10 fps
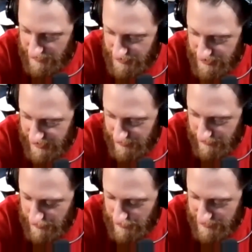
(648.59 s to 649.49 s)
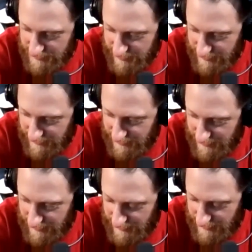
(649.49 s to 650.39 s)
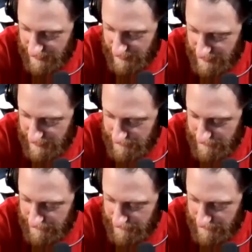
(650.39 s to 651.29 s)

shit what was it um